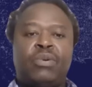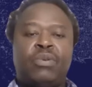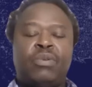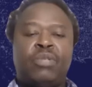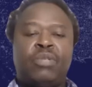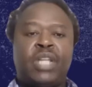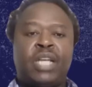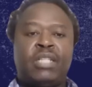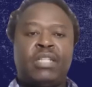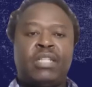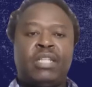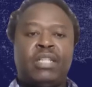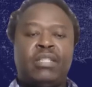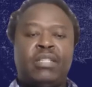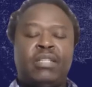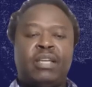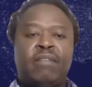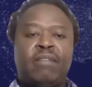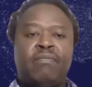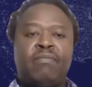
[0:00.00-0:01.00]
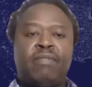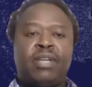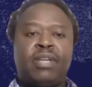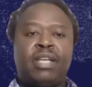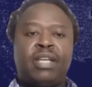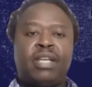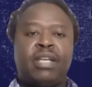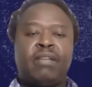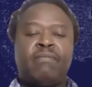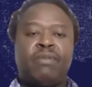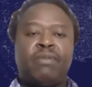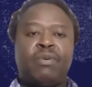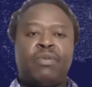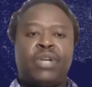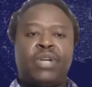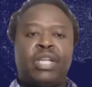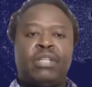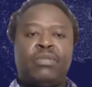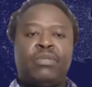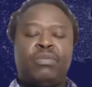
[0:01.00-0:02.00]
those large leaks have a flow
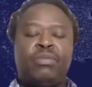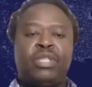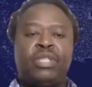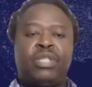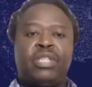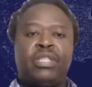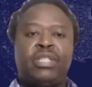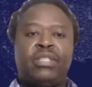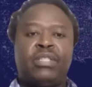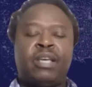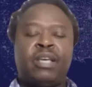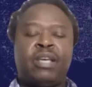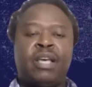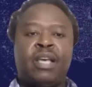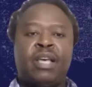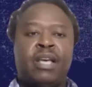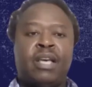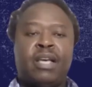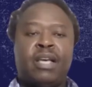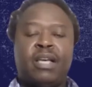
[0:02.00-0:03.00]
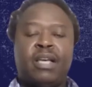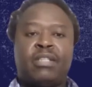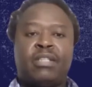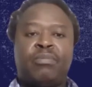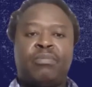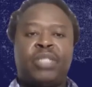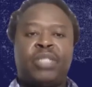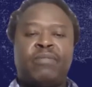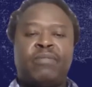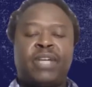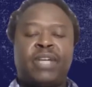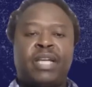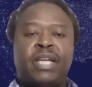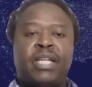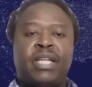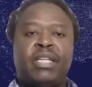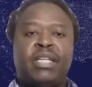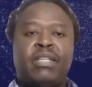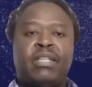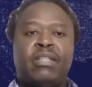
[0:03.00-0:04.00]
rate which is
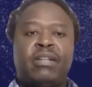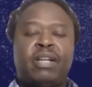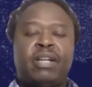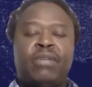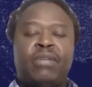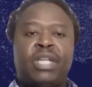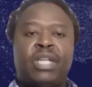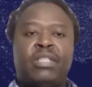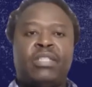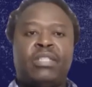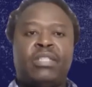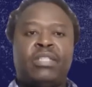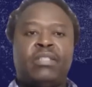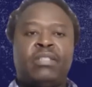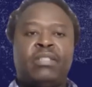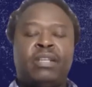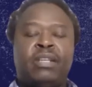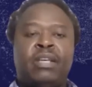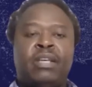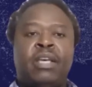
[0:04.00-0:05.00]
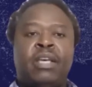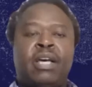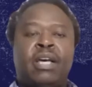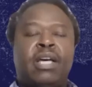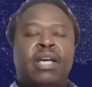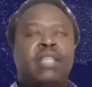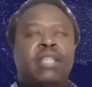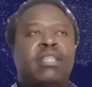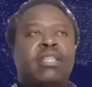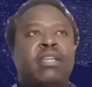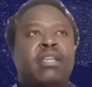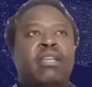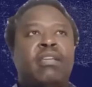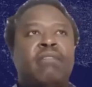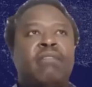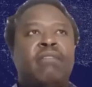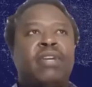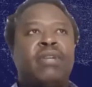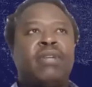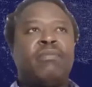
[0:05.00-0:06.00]
specified in the regulations. I think
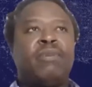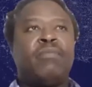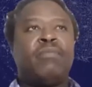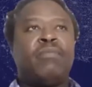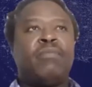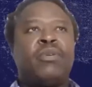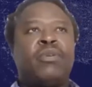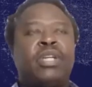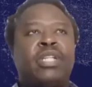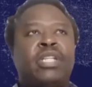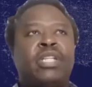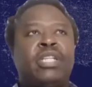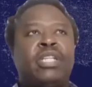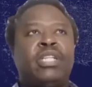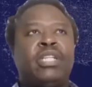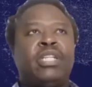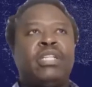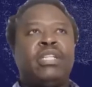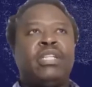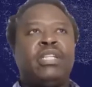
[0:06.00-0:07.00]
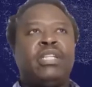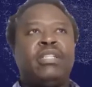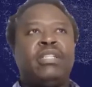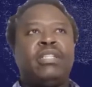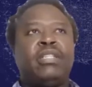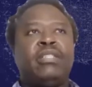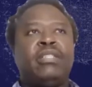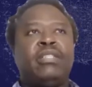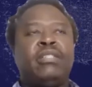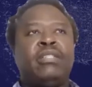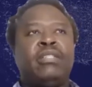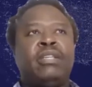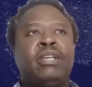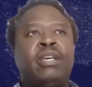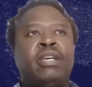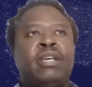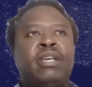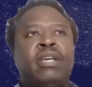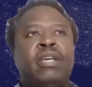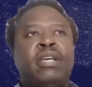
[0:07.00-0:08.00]
if I remember correctly, it is,
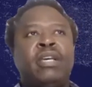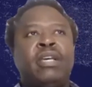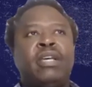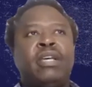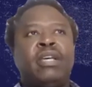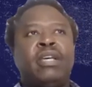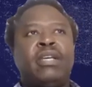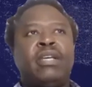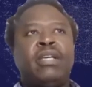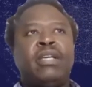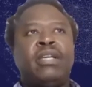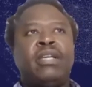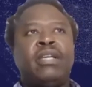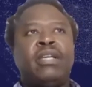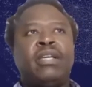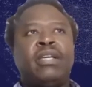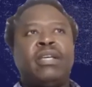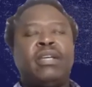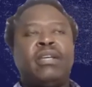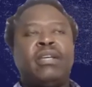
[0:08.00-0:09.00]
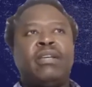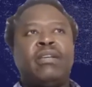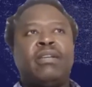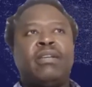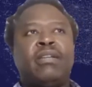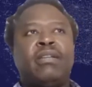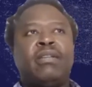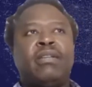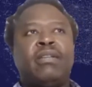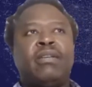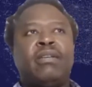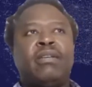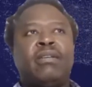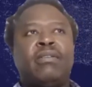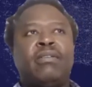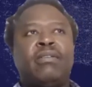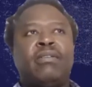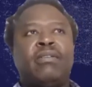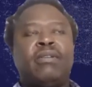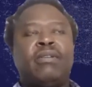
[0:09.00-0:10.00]
it's
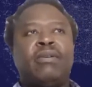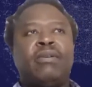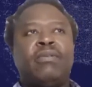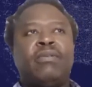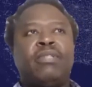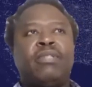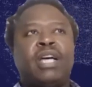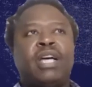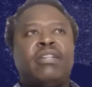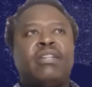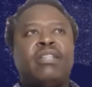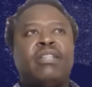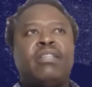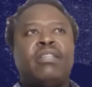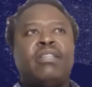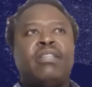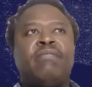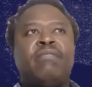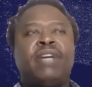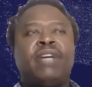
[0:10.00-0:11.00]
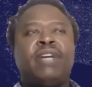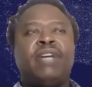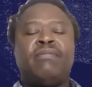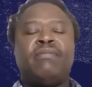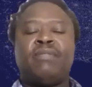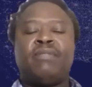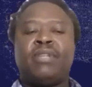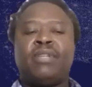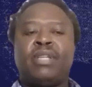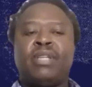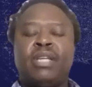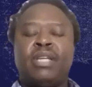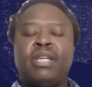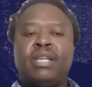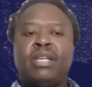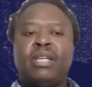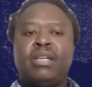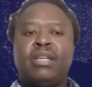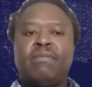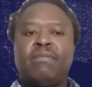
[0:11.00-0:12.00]
135
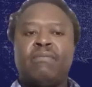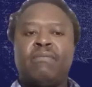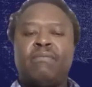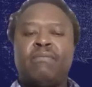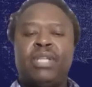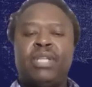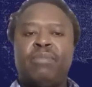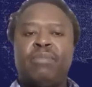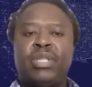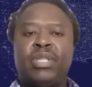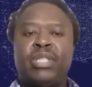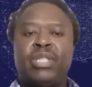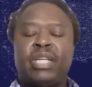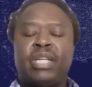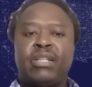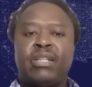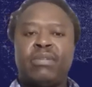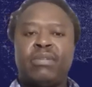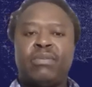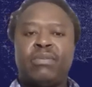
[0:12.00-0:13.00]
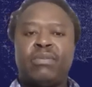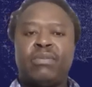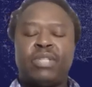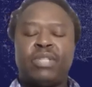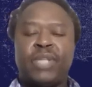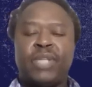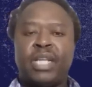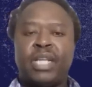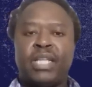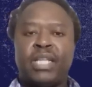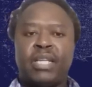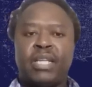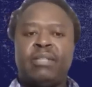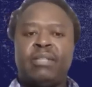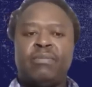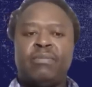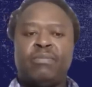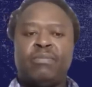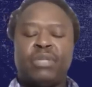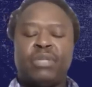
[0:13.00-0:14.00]
feet per second or something like that.
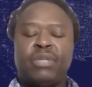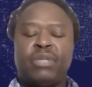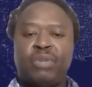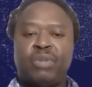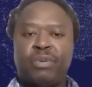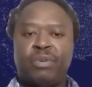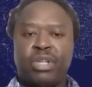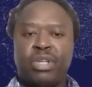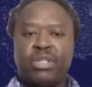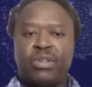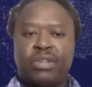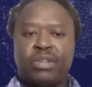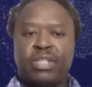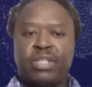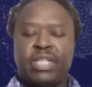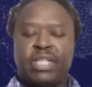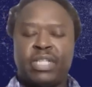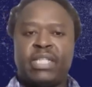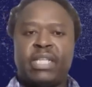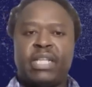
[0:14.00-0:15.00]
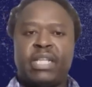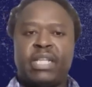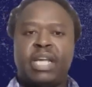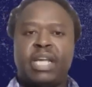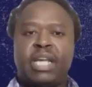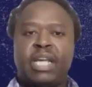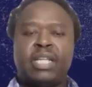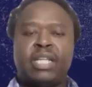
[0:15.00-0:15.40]
But we focus on detecting larger